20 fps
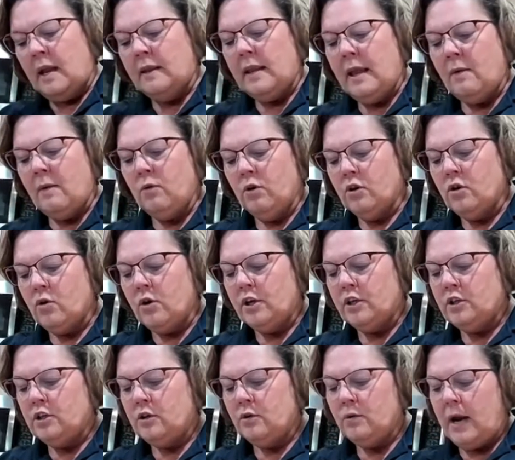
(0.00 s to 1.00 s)
And then we're
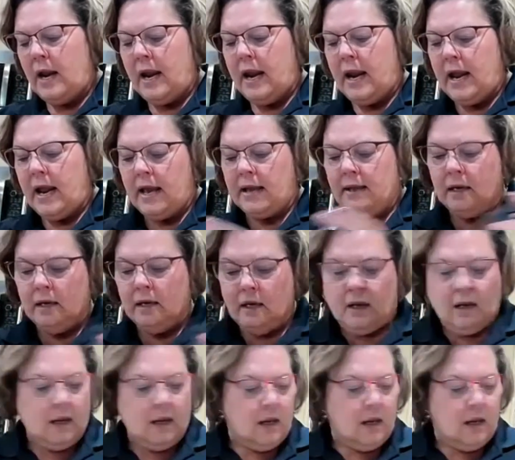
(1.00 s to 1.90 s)
going to add